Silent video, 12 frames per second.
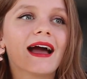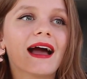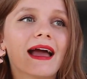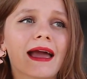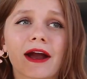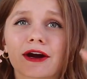
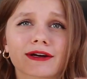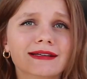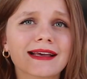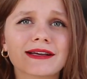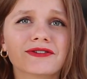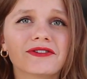hair
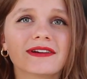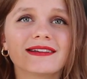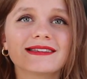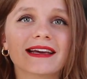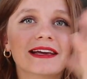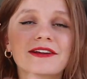
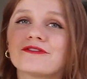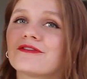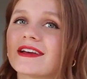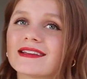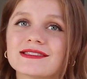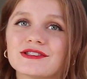accessories. It can
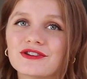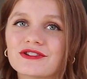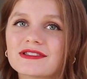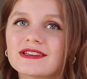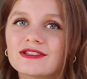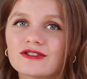fit
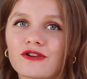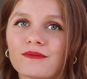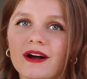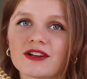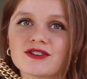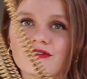seriously so
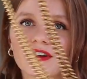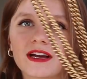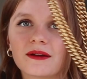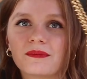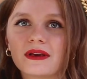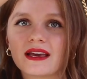much for
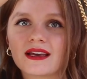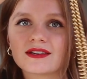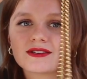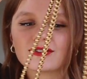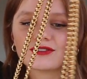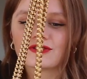it being
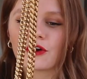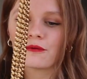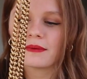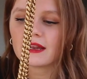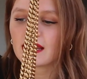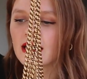so
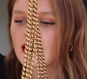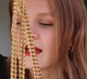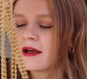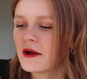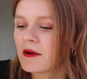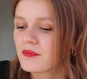mini,
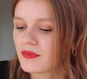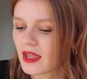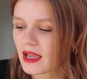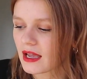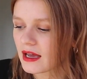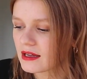
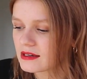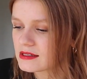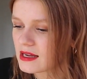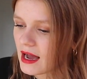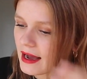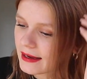and
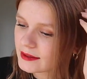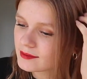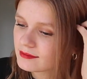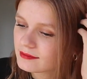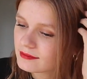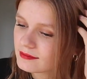
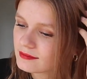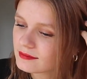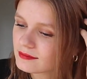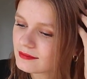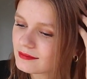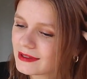
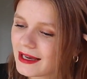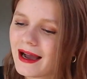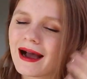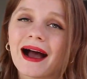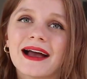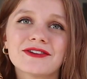yeah,
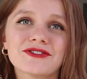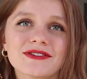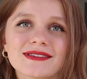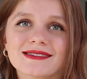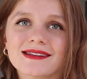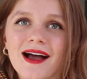I
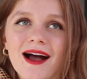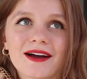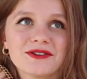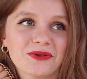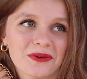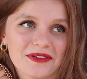just
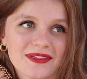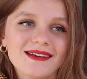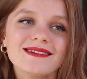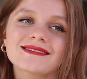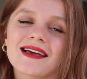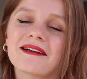adore
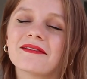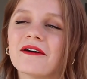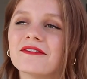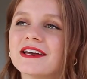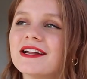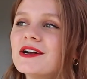this. I
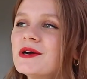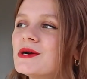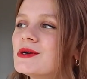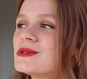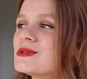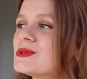love it
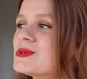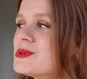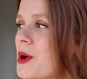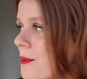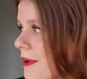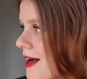
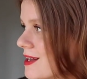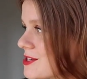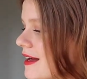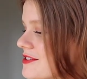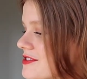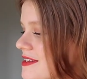so much.
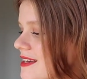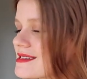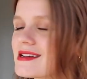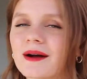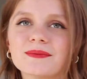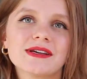I just like
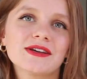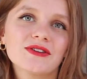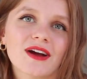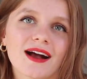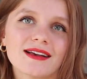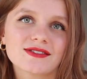to update you
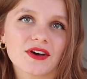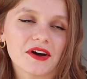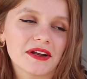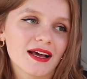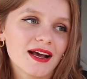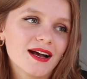guys
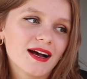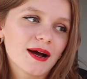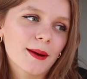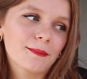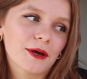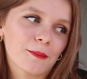on
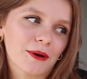big